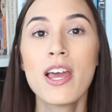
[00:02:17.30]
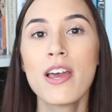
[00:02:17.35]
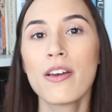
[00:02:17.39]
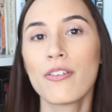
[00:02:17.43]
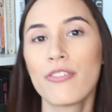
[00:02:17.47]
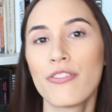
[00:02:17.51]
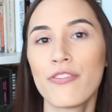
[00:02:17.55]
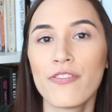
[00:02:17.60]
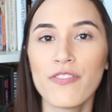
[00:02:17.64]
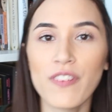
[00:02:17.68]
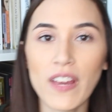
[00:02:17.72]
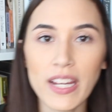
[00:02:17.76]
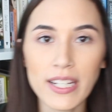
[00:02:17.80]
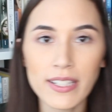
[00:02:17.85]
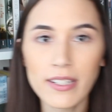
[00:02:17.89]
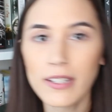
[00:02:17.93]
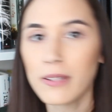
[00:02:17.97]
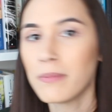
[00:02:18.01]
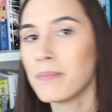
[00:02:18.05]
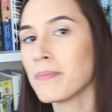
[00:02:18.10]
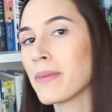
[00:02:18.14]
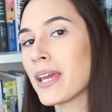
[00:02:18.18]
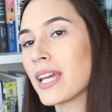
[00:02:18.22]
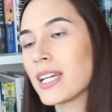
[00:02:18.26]

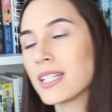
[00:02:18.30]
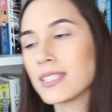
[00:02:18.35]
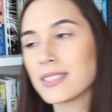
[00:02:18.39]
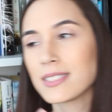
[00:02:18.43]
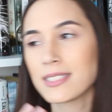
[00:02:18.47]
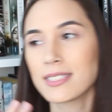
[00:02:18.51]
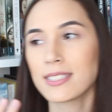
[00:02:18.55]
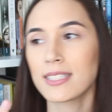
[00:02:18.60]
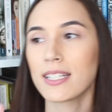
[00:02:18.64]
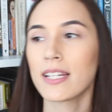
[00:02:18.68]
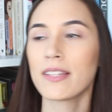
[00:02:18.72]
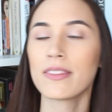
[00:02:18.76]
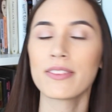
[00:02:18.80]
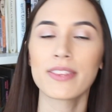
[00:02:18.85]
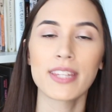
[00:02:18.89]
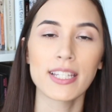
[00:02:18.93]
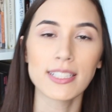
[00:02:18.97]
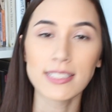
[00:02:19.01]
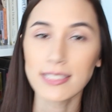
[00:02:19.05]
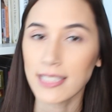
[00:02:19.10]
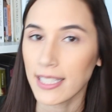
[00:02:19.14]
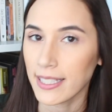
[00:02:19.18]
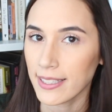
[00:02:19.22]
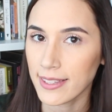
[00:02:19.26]
fated mates and
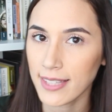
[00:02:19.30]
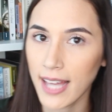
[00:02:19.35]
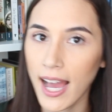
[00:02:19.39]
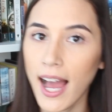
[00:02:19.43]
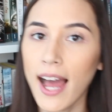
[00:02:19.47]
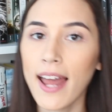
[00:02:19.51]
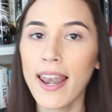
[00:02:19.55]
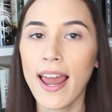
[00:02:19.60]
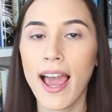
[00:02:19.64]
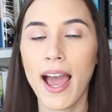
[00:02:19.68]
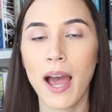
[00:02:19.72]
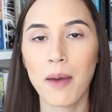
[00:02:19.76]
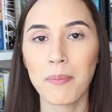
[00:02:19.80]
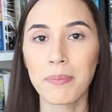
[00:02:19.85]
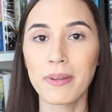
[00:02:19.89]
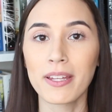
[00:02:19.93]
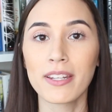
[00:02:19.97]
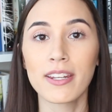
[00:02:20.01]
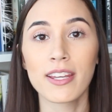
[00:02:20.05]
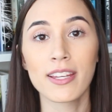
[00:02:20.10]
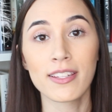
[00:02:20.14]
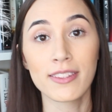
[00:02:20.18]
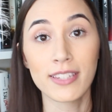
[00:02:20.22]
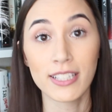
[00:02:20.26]
things like that
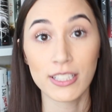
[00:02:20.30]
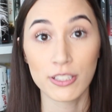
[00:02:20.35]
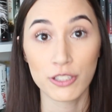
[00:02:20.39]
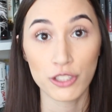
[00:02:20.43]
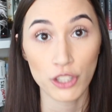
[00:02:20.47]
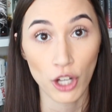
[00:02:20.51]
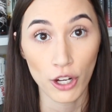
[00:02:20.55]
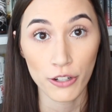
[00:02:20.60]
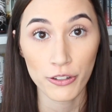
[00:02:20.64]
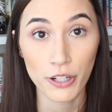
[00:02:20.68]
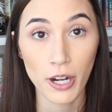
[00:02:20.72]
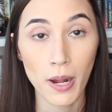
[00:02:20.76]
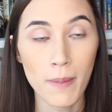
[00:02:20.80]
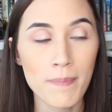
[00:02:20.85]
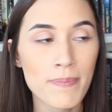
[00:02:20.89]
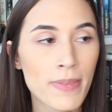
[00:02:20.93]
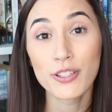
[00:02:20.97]
happen in this genre.